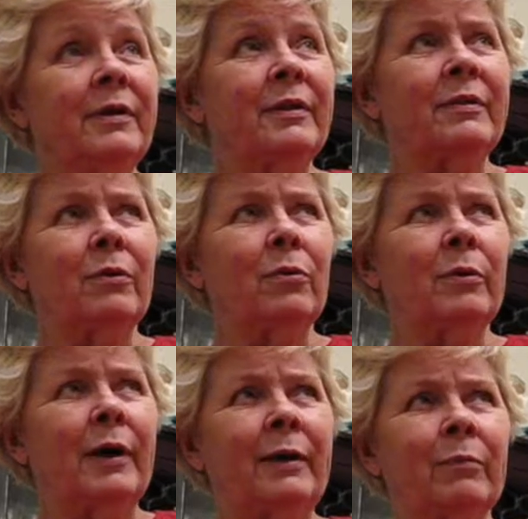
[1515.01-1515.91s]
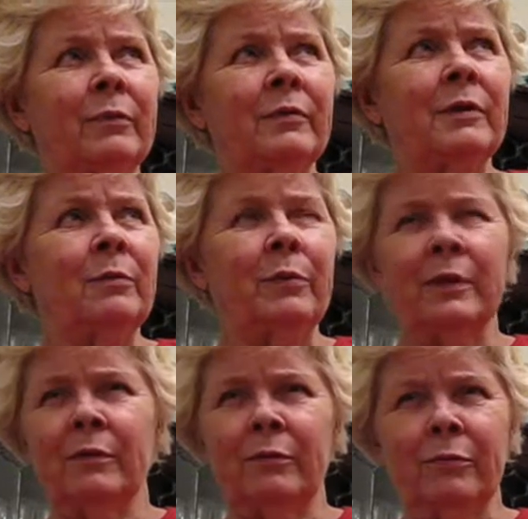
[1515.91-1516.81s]
So I was a little
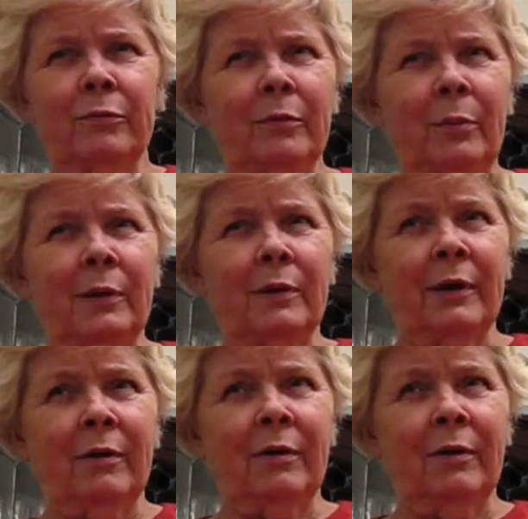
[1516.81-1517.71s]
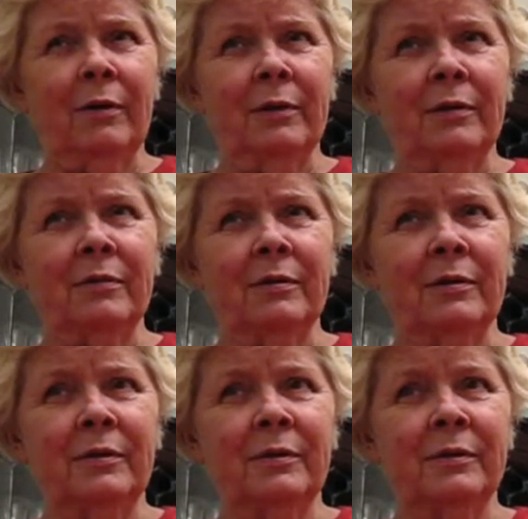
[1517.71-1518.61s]
bit concerned about alcoholics
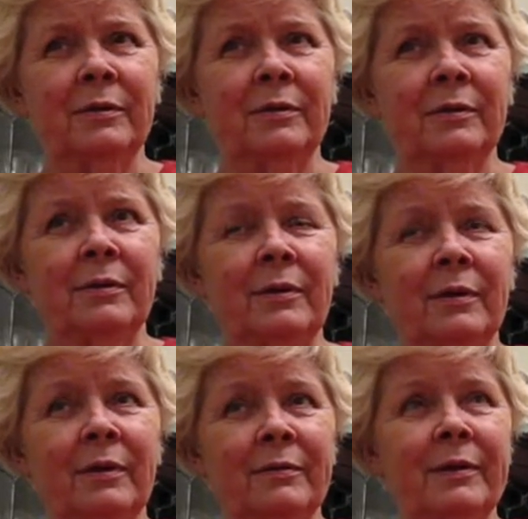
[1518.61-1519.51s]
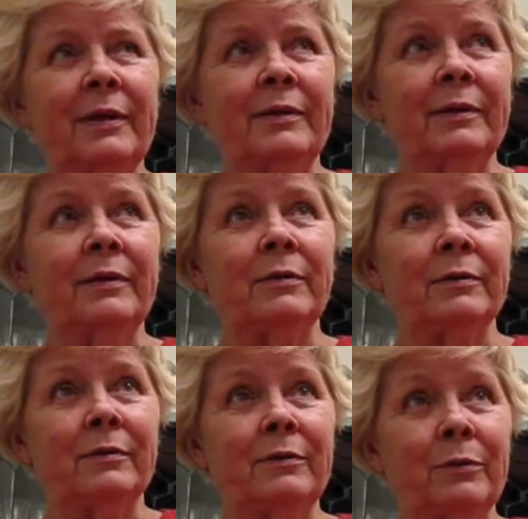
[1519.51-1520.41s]
because I had an aunt
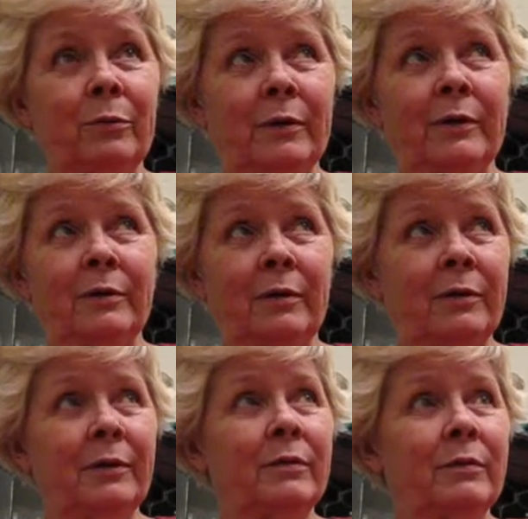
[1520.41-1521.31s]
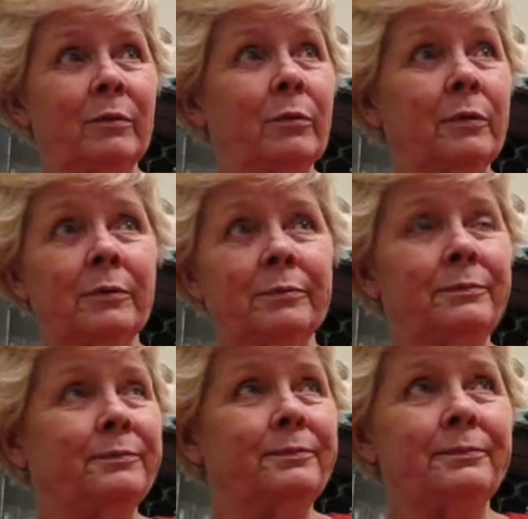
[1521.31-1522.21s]
and uncle that were alcoholics that were
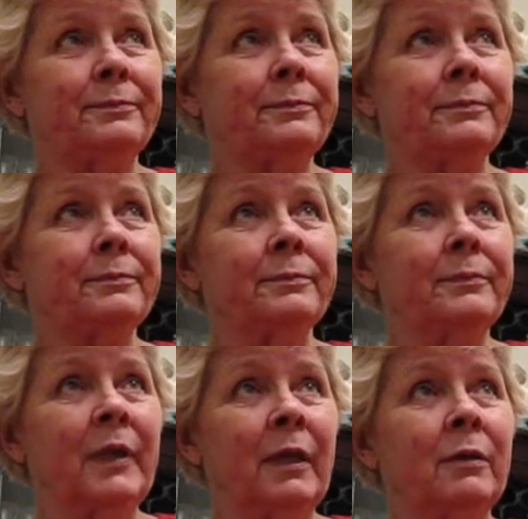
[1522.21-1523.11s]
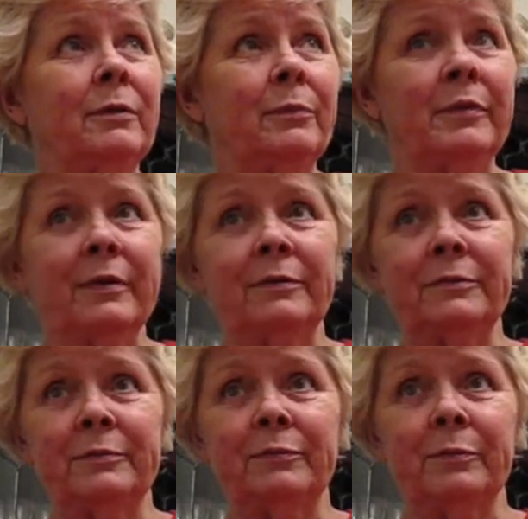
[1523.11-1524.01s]
killed
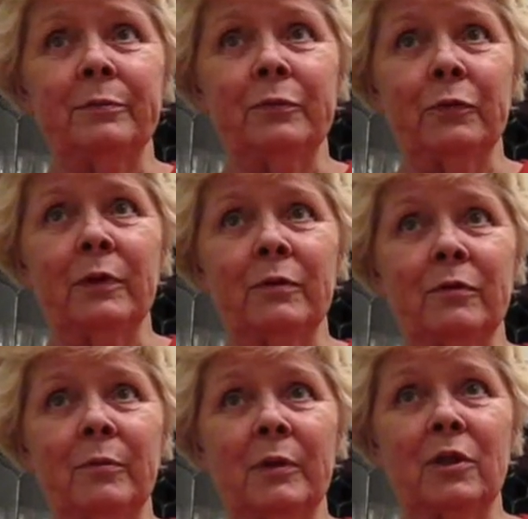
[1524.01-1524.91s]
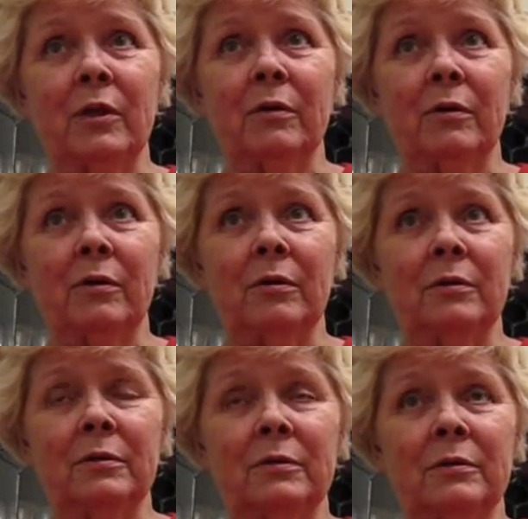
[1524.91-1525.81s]
themselves from drinking so much alcohol.